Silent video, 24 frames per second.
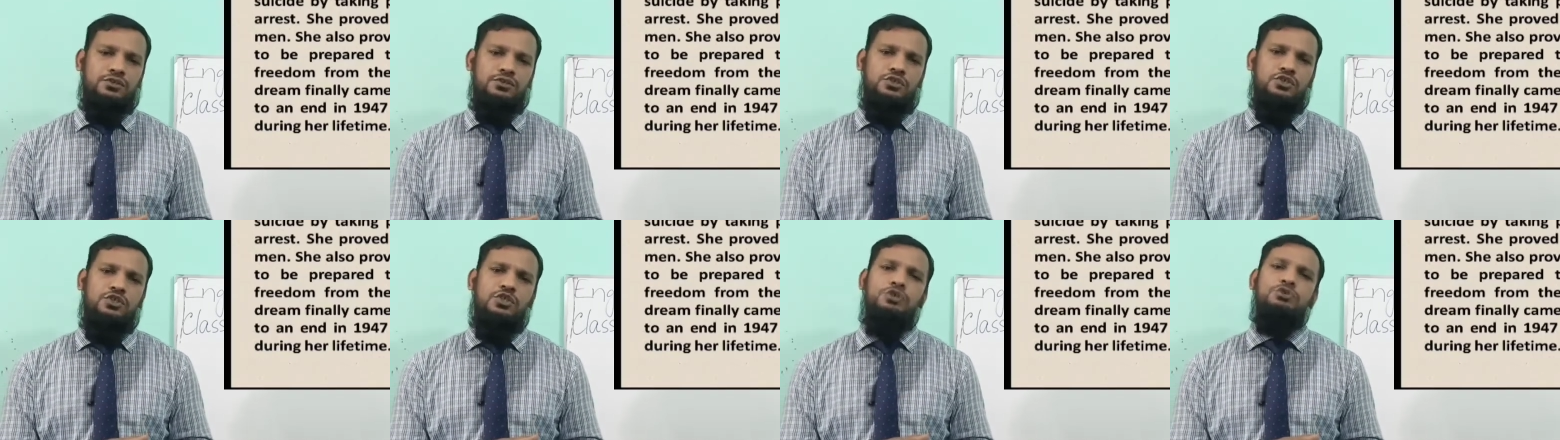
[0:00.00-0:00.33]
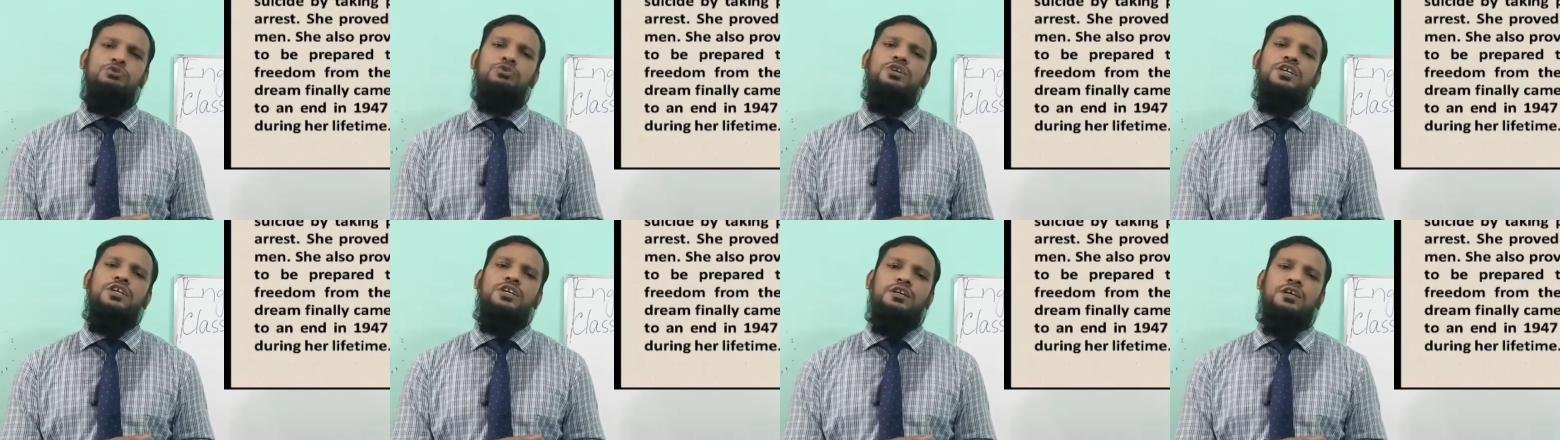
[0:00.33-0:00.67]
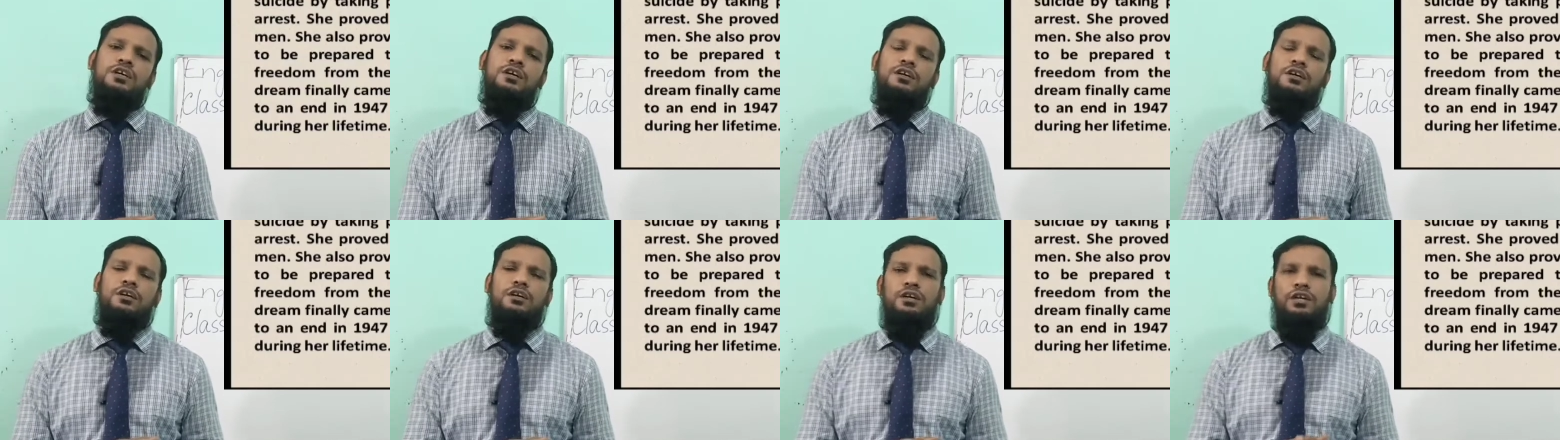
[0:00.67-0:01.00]
during
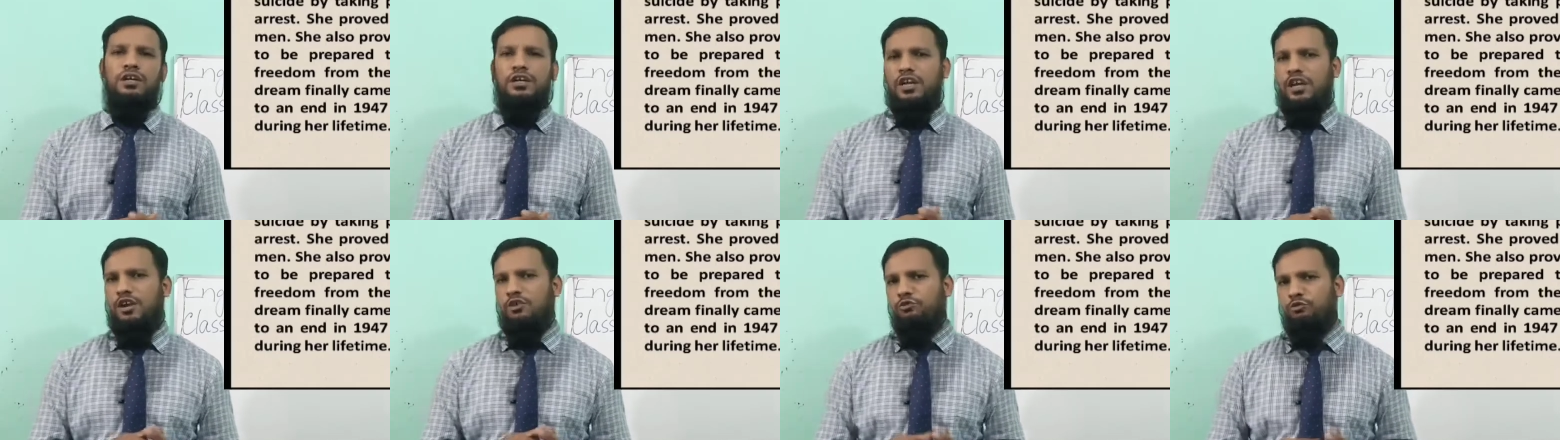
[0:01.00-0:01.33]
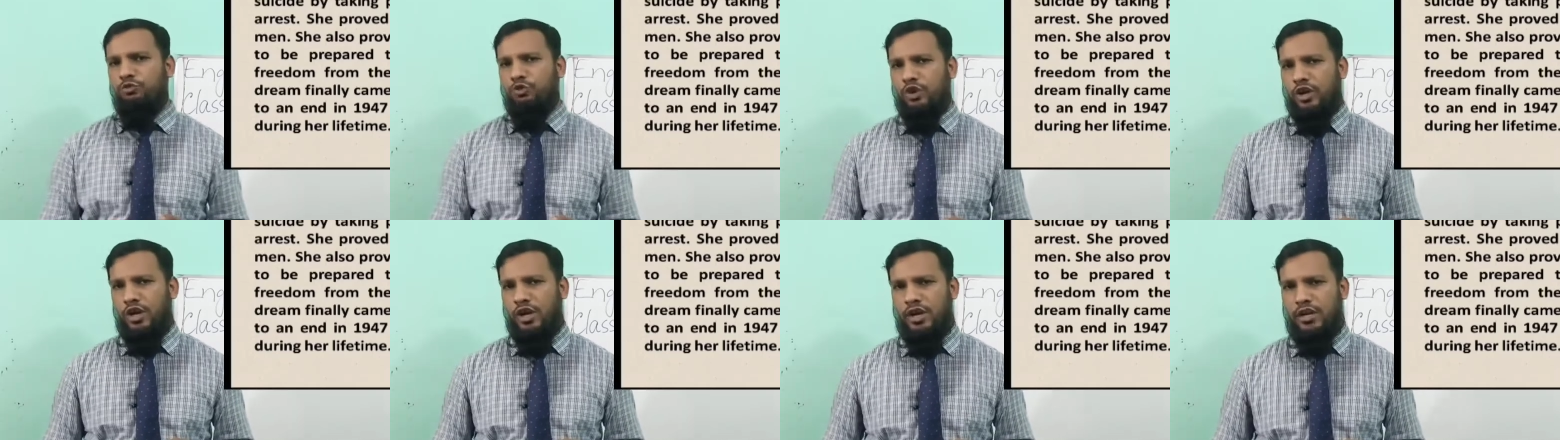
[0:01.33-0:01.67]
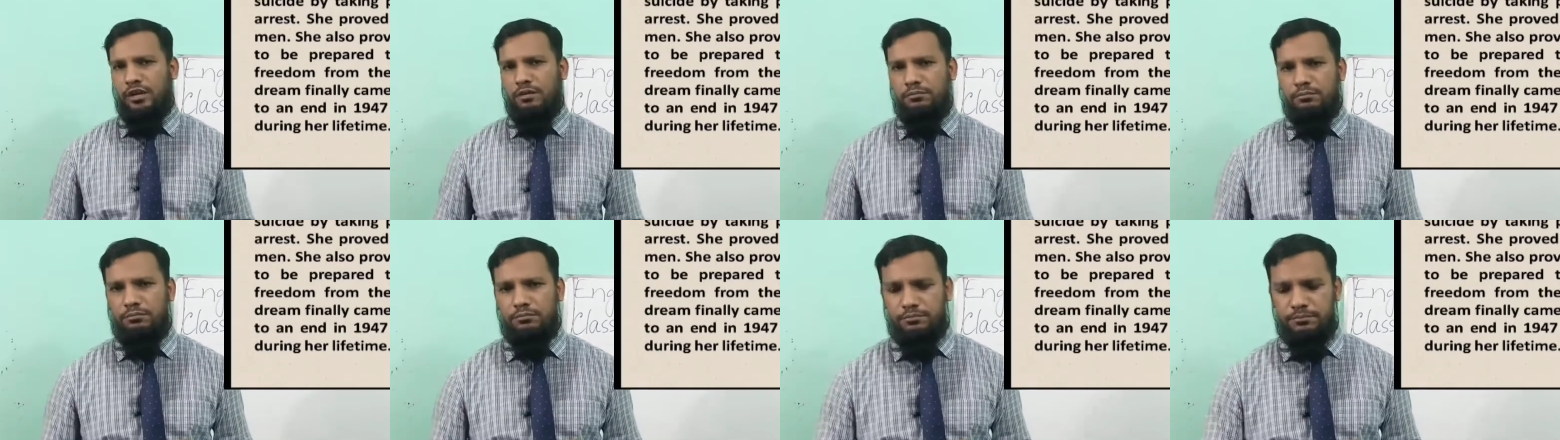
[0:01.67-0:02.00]
her lifetime.